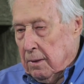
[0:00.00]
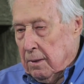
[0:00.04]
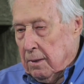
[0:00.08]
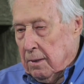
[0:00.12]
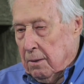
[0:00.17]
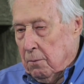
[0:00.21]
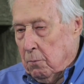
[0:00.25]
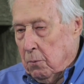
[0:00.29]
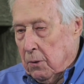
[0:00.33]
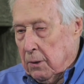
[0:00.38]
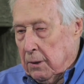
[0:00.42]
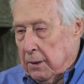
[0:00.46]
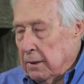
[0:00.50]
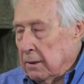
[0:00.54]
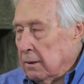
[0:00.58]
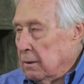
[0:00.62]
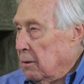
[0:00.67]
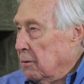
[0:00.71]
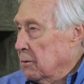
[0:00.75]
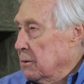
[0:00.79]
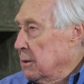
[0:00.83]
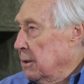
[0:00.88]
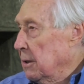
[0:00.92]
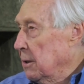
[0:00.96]
working
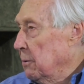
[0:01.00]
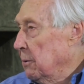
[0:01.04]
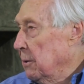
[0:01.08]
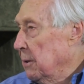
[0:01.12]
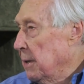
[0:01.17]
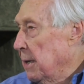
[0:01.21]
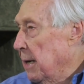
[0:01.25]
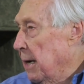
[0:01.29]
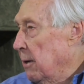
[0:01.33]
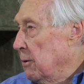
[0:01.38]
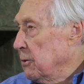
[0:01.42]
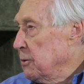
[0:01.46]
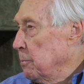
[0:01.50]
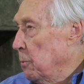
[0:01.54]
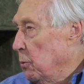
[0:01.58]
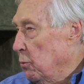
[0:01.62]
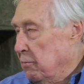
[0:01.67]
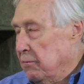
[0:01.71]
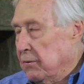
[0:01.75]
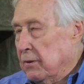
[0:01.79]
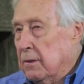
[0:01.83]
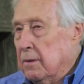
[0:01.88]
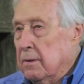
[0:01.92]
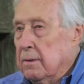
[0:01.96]
closely with the house
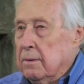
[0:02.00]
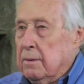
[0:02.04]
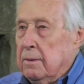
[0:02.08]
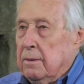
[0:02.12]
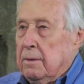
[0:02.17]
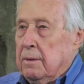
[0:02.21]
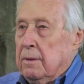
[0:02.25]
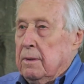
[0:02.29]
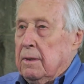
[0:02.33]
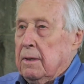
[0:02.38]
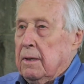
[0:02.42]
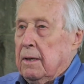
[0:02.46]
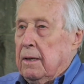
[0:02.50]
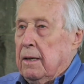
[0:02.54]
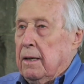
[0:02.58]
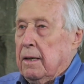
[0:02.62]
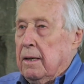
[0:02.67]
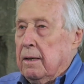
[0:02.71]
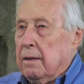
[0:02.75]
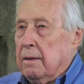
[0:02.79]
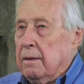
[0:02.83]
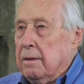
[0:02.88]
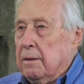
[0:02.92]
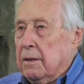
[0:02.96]
mover,
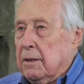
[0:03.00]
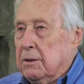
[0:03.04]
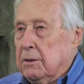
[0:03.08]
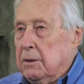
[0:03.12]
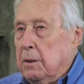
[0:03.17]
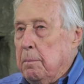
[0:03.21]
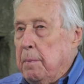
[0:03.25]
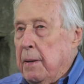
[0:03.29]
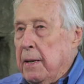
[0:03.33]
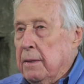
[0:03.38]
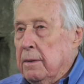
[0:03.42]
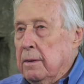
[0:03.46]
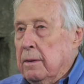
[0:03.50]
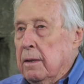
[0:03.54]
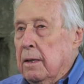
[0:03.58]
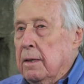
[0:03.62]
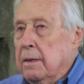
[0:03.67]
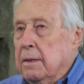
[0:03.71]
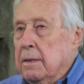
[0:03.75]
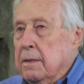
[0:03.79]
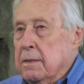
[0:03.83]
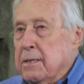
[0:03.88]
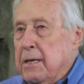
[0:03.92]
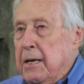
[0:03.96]
and depended
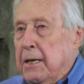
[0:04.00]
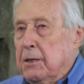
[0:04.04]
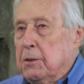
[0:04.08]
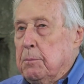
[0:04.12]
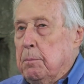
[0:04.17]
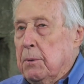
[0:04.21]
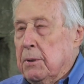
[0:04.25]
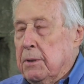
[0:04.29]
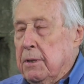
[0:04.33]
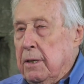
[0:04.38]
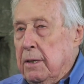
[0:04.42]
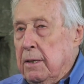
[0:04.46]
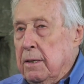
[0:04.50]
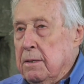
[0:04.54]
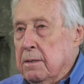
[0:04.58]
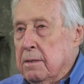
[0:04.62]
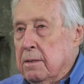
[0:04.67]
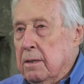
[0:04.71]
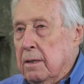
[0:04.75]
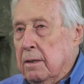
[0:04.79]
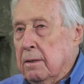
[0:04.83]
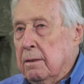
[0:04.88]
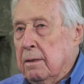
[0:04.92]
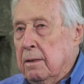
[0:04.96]
on his
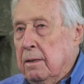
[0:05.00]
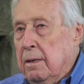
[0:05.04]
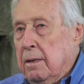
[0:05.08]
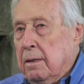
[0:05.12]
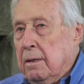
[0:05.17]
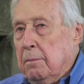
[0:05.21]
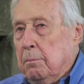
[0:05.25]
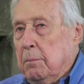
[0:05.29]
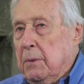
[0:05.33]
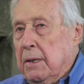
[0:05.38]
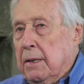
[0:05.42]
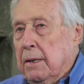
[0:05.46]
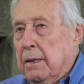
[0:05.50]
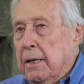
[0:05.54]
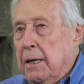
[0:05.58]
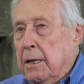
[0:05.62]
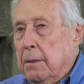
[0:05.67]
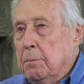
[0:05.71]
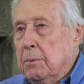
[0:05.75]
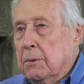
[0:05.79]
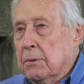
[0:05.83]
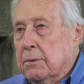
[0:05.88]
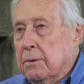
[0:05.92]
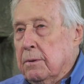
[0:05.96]
expertise and being
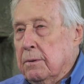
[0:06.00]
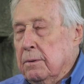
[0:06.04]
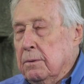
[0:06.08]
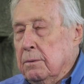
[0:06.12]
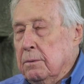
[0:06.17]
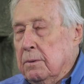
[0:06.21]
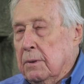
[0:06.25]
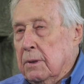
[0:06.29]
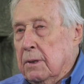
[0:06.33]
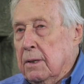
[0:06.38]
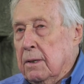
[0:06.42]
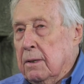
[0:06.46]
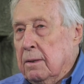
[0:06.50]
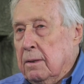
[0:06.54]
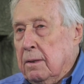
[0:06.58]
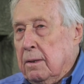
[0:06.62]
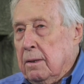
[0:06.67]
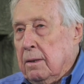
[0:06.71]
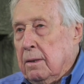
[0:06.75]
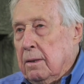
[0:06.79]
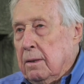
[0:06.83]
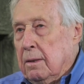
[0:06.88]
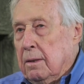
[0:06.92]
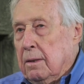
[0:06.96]
able to
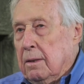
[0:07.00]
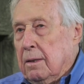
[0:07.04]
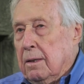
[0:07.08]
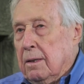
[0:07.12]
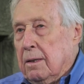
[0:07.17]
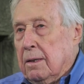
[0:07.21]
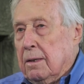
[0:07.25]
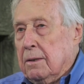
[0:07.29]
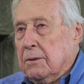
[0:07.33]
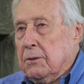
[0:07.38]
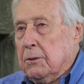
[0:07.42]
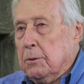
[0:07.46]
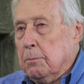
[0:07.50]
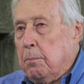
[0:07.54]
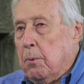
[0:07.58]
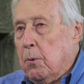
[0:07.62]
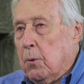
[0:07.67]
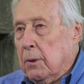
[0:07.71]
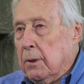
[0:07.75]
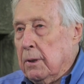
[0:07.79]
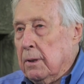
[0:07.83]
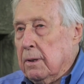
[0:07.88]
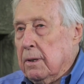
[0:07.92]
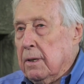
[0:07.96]

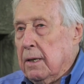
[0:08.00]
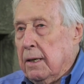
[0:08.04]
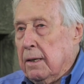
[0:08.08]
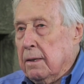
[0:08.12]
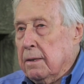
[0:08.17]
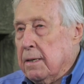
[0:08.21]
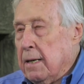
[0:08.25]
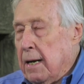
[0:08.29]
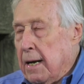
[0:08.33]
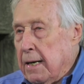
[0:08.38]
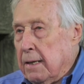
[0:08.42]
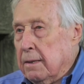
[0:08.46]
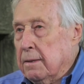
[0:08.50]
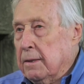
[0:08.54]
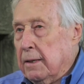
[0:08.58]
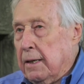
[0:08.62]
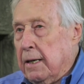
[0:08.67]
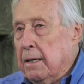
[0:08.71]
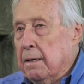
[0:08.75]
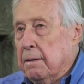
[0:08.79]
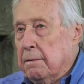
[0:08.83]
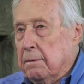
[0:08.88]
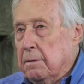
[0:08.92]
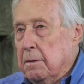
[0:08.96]
support it and tie it
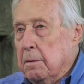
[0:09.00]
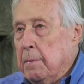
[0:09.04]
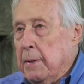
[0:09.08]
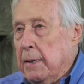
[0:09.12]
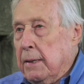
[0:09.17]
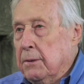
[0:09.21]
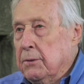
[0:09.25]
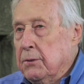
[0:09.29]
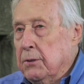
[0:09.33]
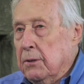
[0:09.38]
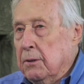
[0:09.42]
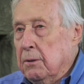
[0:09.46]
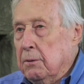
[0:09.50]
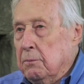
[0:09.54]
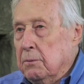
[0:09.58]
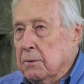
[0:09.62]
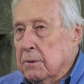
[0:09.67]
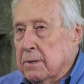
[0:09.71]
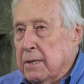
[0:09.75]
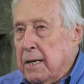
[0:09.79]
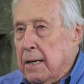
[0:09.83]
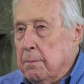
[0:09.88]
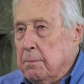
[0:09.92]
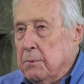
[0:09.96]
together to make sure it
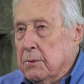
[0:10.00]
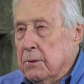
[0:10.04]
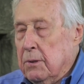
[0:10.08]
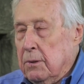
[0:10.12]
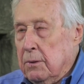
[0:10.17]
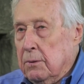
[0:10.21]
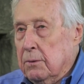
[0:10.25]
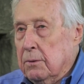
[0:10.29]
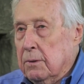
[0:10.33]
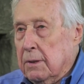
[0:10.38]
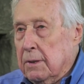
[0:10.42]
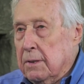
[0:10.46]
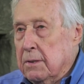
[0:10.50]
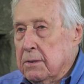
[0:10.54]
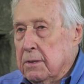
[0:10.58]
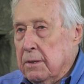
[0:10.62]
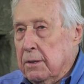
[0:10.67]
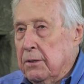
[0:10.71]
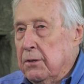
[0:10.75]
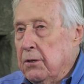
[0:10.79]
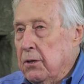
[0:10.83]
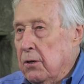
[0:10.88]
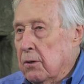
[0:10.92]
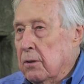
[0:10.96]
was absolutely
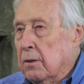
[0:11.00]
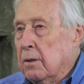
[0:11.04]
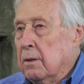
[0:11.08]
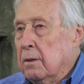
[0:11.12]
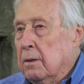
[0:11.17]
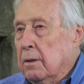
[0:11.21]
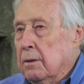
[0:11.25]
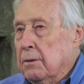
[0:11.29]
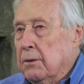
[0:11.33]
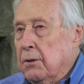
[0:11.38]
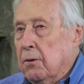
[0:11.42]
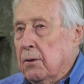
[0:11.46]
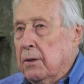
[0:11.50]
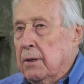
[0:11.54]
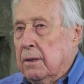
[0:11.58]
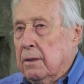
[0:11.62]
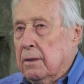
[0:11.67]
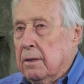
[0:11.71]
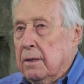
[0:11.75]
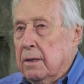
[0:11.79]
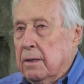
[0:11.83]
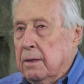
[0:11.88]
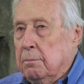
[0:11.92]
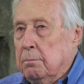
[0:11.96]
secure
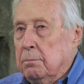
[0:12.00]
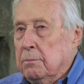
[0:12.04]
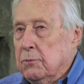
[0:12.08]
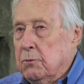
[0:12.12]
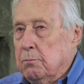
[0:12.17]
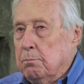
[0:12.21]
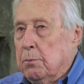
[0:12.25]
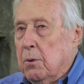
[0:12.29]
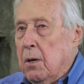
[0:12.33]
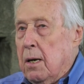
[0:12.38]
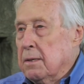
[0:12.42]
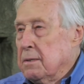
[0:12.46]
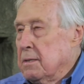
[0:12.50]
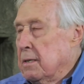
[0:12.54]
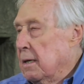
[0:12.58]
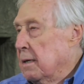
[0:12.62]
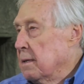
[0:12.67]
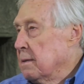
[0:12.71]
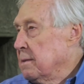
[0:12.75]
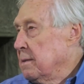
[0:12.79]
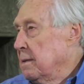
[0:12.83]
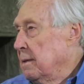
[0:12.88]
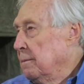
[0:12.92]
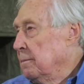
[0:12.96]
during the
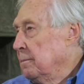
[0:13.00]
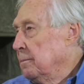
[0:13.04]
process.